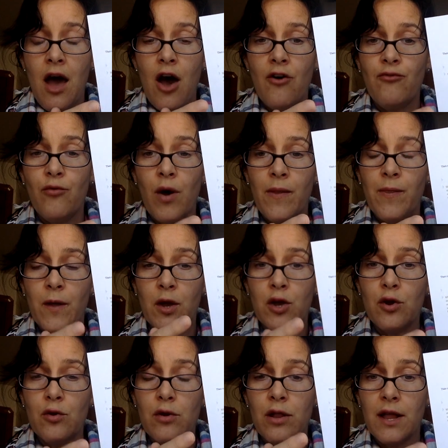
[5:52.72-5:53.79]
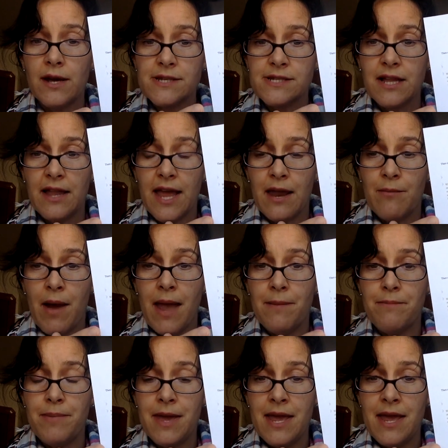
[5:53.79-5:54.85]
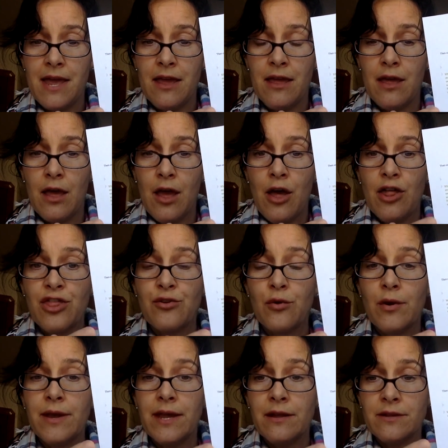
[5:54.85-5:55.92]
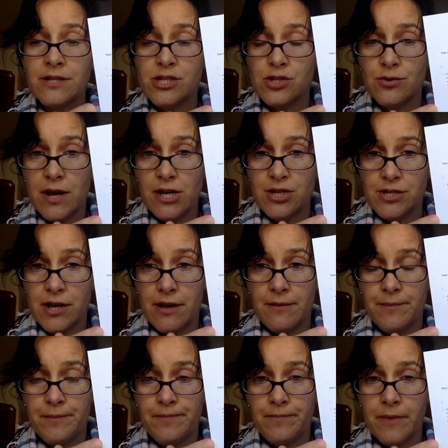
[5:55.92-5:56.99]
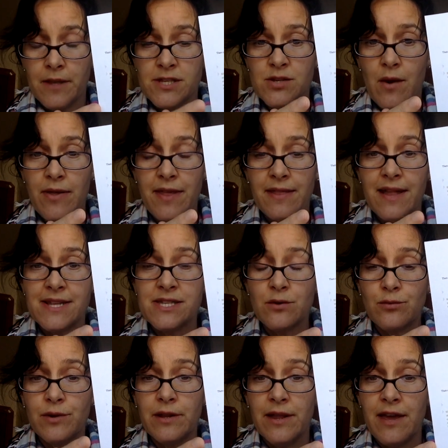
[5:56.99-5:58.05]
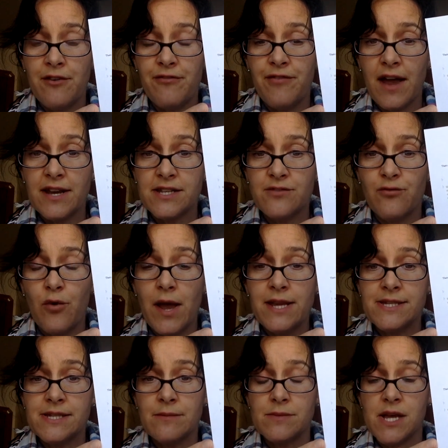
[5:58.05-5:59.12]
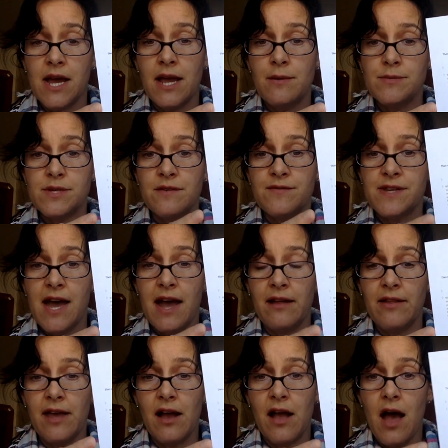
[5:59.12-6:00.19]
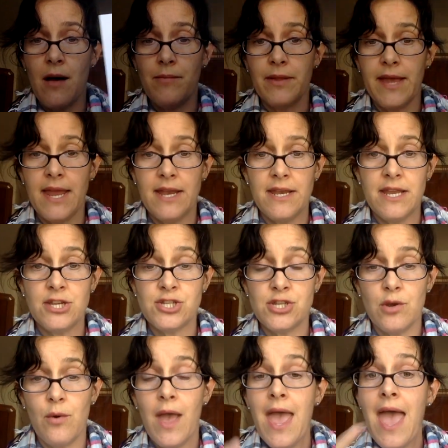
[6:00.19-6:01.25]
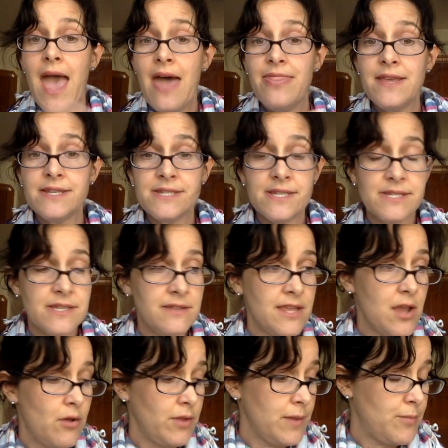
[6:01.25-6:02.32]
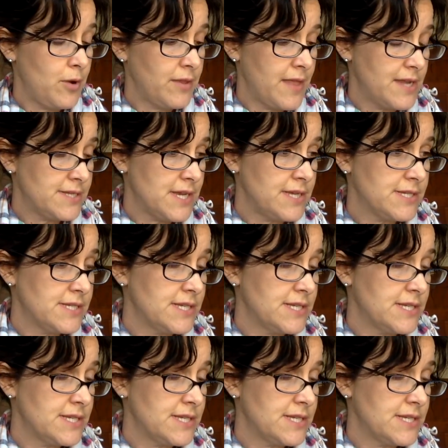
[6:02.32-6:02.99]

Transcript: of what the Ku Klux Klan might be through an illustration. So I think that's a really effective way sometimes of tackling a complicated issue. And this isn't the only book that does